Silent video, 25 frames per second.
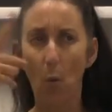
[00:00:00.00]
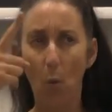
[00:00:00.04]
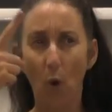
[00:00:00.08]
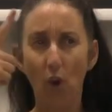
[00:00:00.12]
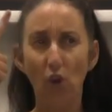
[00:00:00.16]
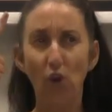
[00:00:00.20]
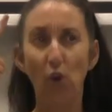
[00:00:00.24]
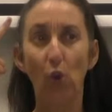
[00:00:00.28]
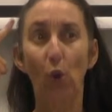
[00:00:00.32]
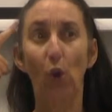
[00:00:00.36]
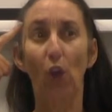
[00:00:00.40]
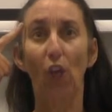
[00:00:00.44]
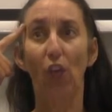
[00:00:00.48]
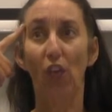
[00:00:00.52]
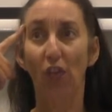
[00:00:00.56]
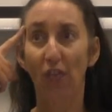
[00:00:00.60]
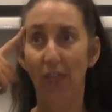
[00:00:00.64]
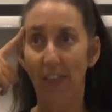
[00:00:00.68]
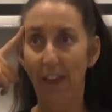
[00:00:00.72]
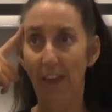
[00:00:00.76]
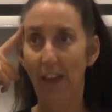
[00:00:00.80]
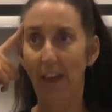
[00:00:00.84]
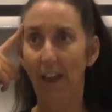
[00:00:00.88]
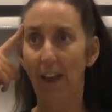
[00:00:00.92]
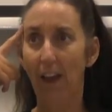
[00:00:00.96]
So in order,
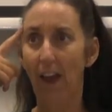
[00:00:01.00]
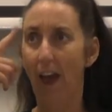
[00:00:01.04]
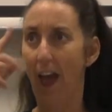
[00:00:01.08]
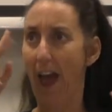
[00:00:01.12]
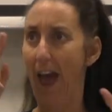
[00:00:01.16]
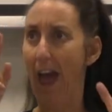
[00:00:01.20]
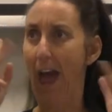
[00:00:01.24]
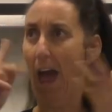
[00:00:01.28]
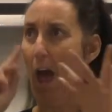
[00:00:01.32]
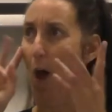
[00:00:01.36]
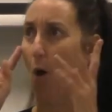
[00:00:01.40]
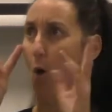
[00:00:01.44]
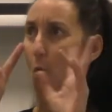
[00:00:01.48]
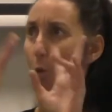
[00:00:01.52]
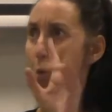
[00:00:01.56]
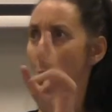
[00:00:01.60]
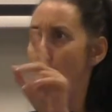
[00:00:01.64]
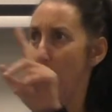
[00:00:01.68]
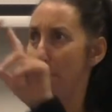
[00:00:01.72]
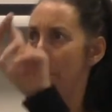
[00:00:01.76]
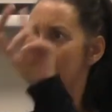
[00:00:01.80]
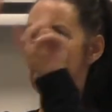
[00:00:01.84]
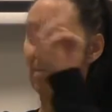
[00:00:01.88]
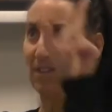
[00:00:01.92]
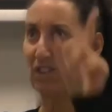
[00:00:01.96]

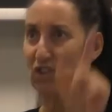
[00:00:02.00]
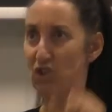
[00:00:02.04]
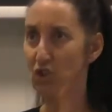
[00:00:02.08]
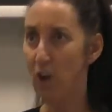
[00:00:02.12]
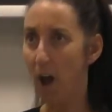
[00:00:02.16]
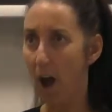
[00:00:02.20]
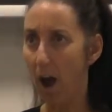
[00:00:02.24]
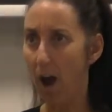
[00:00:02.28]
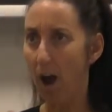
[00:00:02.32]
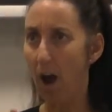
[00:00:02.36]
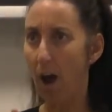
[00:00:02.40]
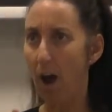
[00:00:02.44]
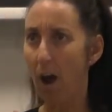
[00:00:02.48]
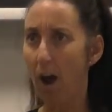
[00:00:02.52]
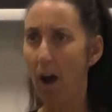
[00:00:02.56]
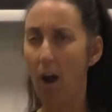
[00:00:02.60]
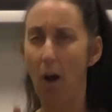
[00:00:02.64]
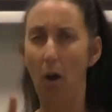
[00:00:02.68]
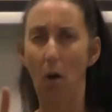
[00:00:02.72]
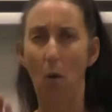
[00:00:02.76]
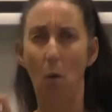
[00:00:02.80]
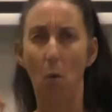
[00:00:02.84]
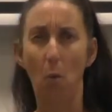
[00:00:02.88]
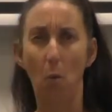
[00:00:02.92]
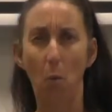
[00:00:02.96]
the
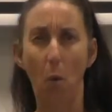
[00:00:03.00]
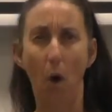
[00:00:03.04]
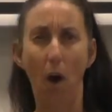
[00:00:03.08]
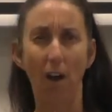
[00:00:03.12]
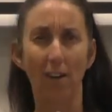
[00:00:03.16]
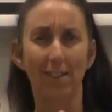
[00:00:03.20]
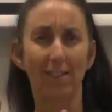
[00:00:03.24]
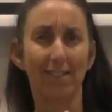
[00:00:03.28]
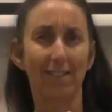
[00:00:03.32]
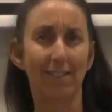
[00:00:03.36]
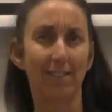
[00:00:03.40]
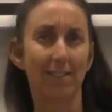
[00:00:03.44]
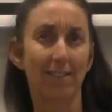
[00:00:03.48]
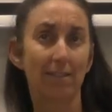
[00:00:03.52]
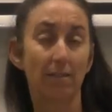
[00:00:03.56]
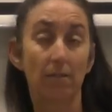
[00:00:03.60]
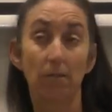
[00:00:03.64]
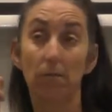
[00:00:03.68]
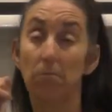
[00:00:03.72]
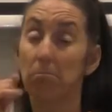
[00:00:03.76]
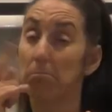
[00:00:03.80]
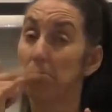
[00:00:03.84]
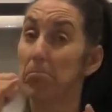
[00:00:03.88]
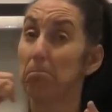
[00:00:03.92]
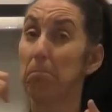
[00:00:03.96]
person that you're talking to would
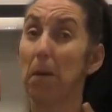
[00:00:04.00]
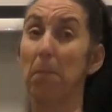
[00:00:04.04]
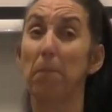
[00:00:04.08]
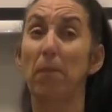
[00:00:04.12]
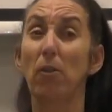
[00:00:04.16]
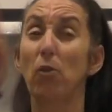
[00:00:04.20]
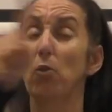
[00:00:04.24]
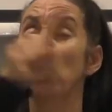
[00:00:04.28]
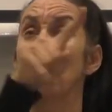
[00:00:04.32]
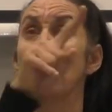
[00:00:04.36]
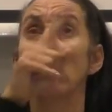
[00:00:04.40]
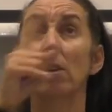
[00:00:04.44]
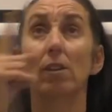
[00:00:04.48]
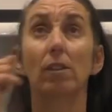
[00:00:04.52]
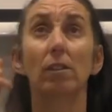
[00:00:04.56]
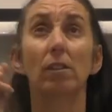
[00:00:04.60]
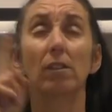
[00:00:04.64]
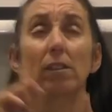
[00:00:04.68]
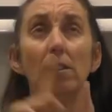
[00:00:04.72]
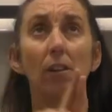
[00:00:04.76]
then have to